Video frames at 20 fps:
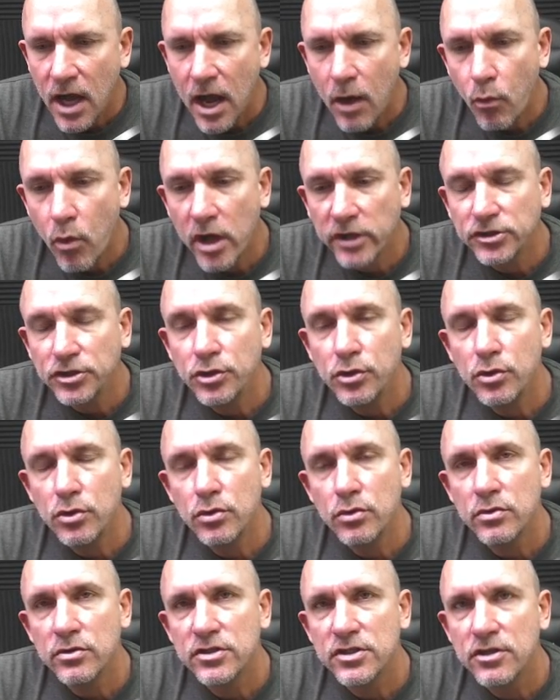I want
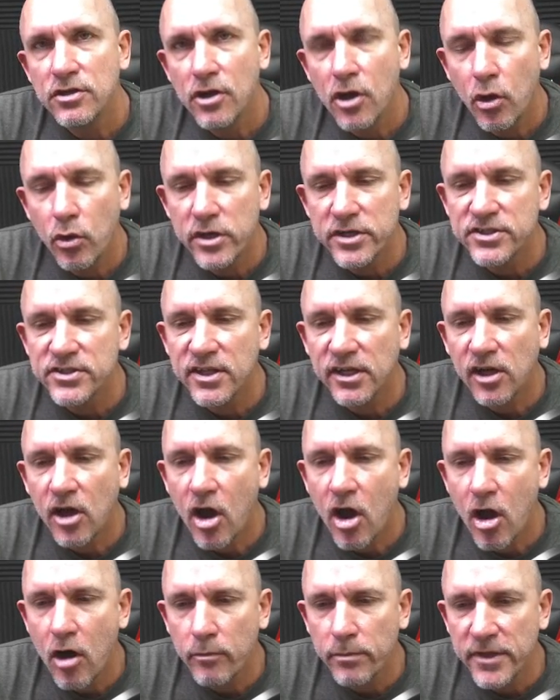you to notice the
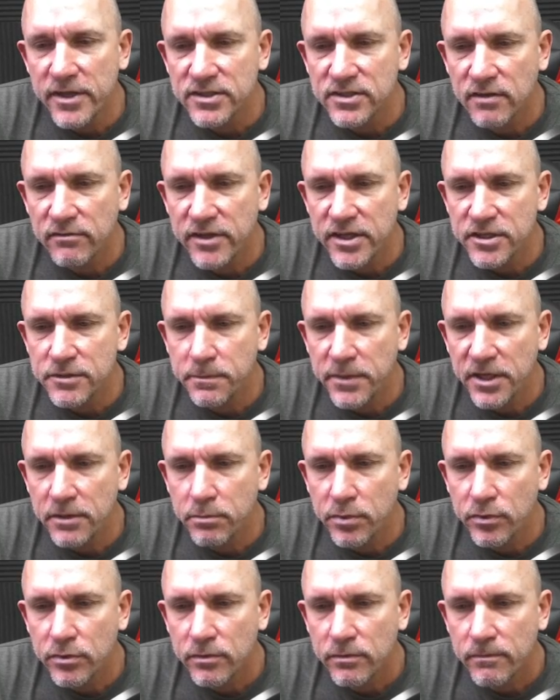calmness of these
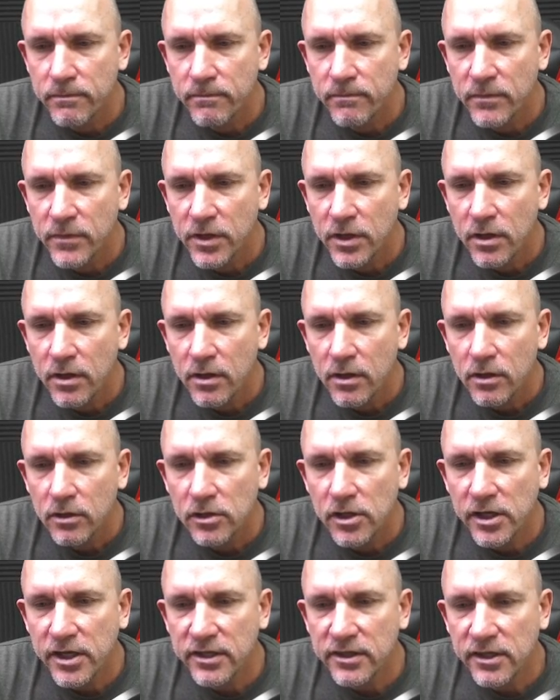people.
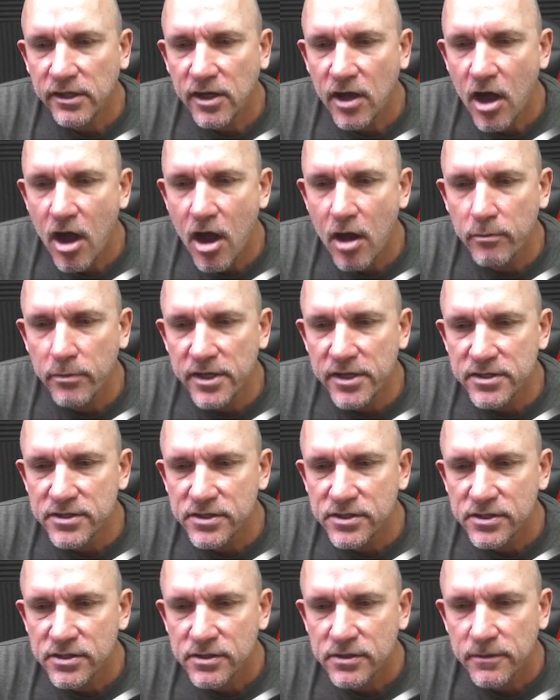Look at the
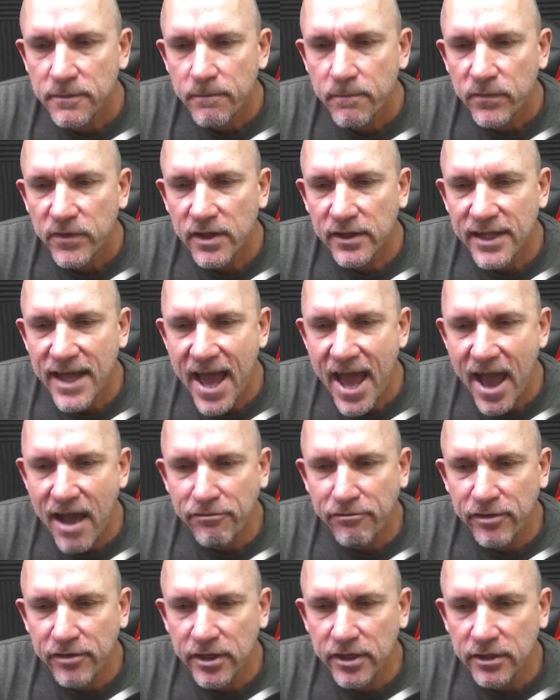calmness, the
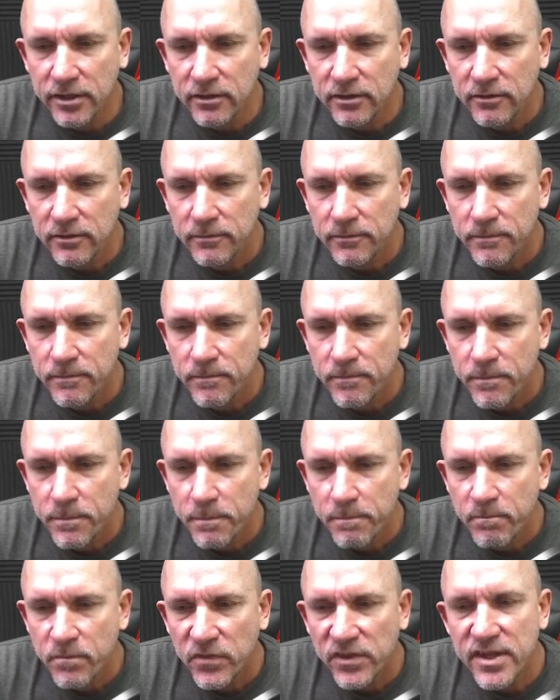laughing.
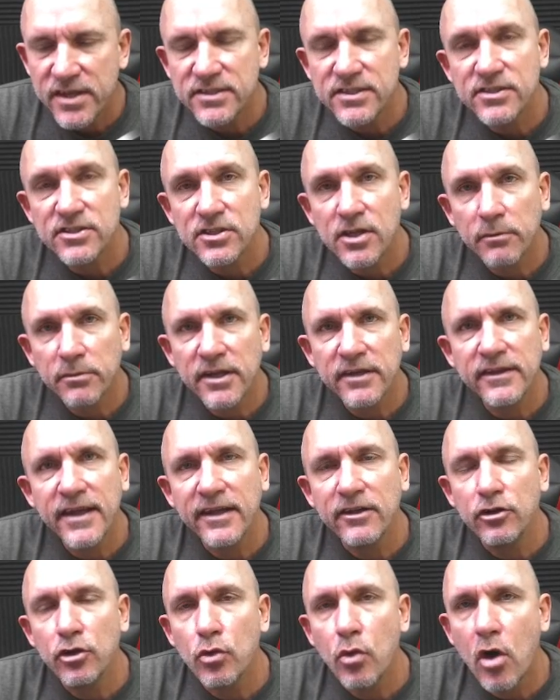This is
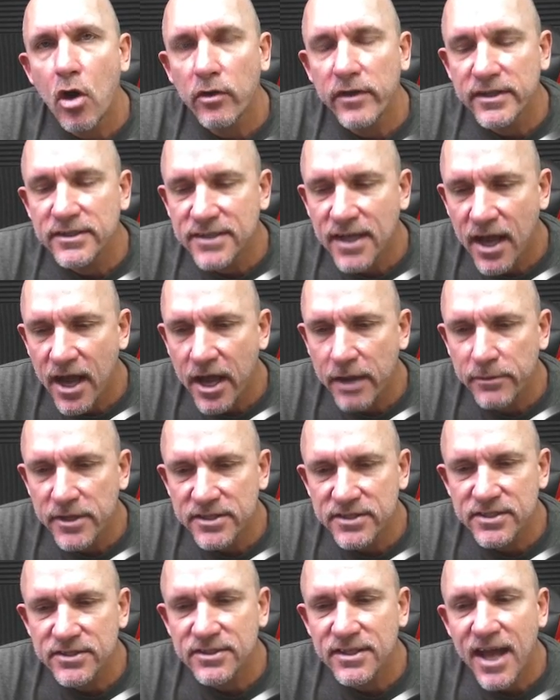something they do all the time.
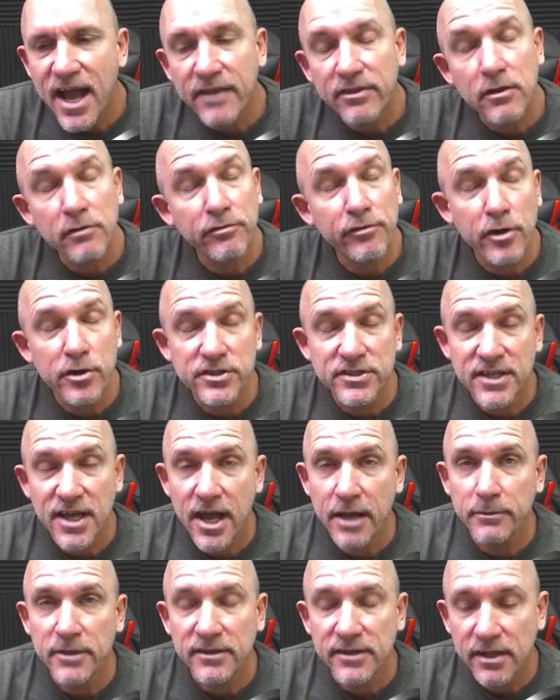This is not the first
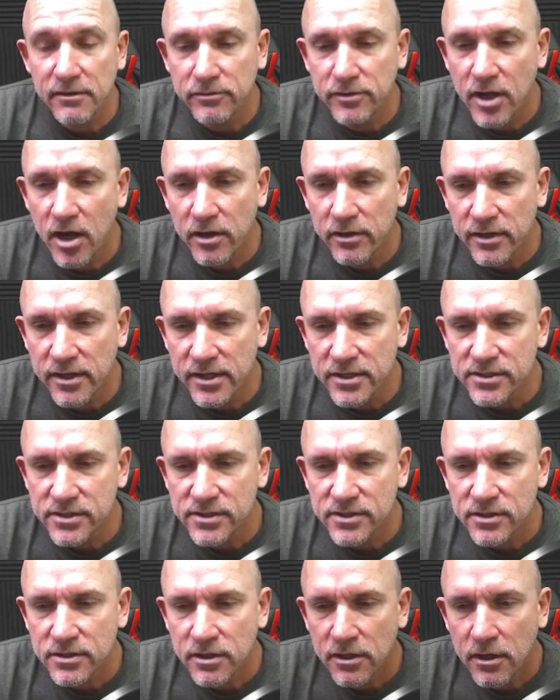time that they've done
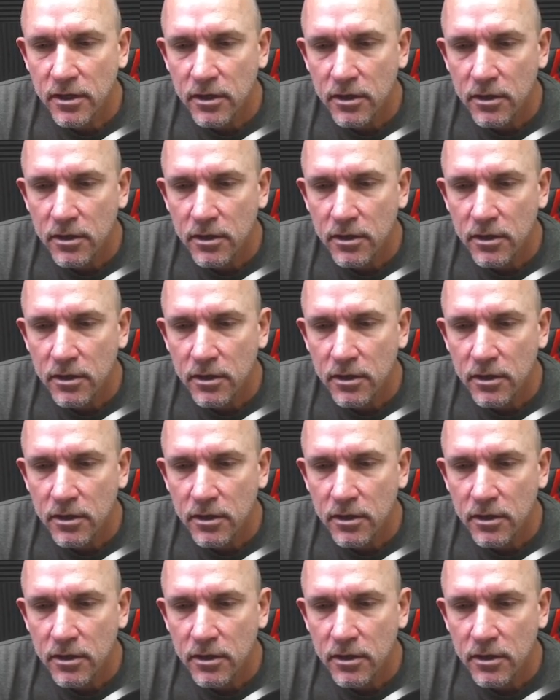this.